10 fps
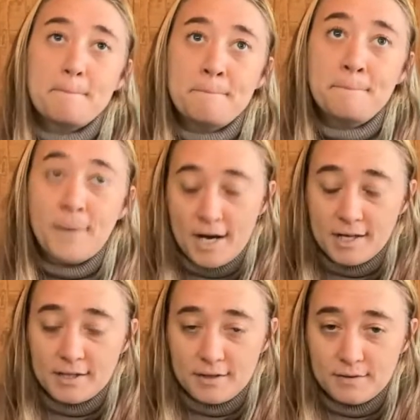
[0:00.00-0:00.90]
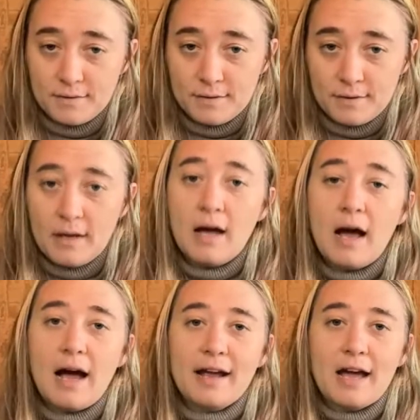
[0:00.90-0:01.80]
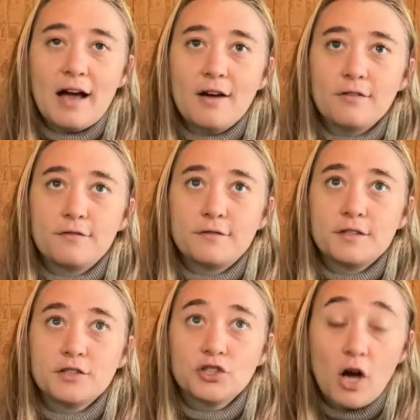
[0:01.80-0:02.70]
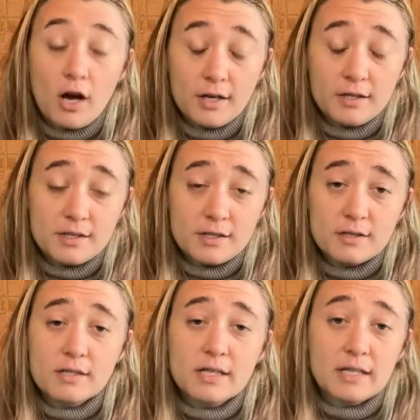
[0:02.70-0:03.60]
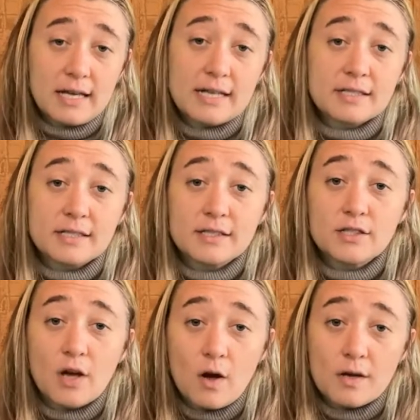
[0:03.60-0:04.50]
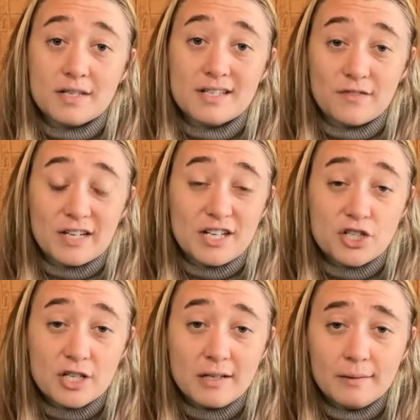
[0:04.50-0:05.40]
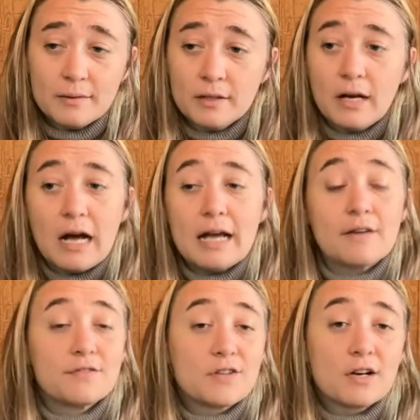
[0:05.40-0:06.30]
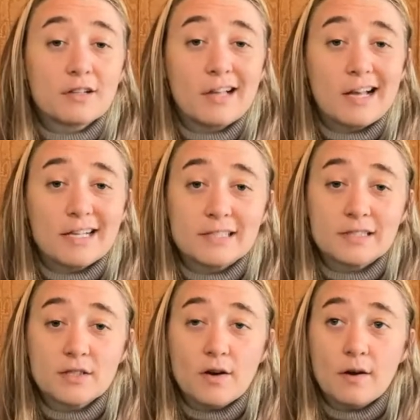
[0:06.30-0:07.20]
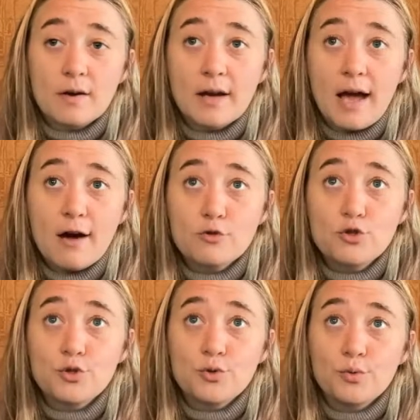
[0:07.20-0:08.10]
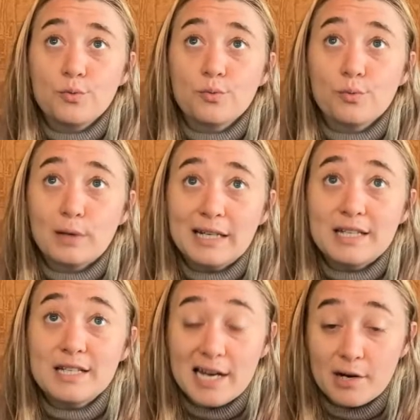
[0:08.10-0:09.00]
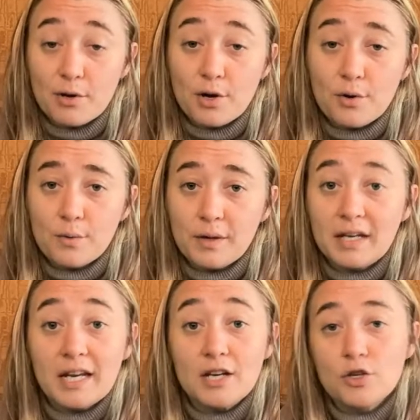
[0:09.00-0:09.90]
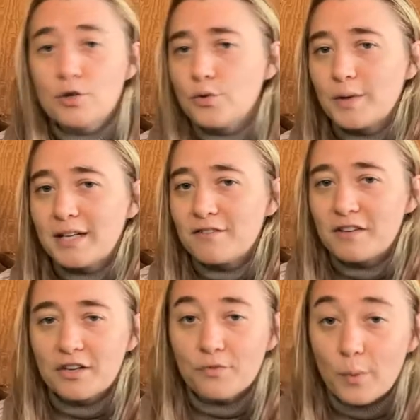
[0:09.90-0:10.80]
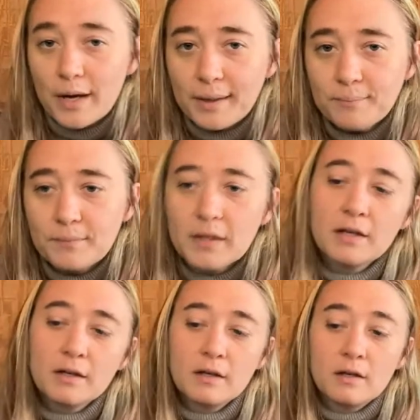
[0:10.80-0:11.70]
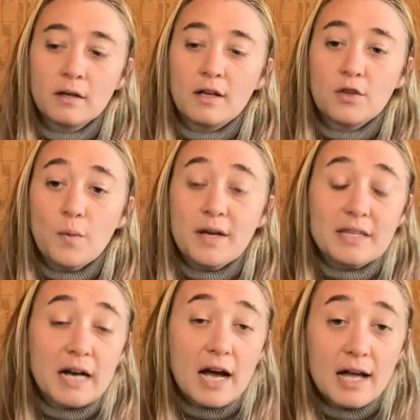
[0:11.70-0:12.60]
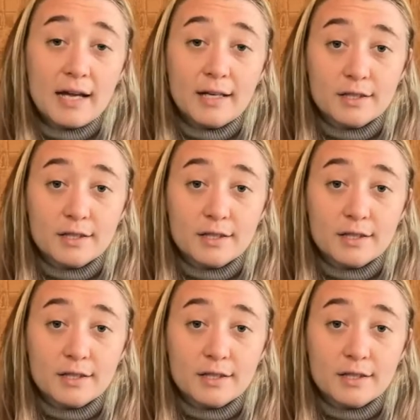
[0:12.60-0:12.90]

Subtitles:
but I have taught classes on divination. I have taught classes on how to read tarot in a new, innovative way. And the way that I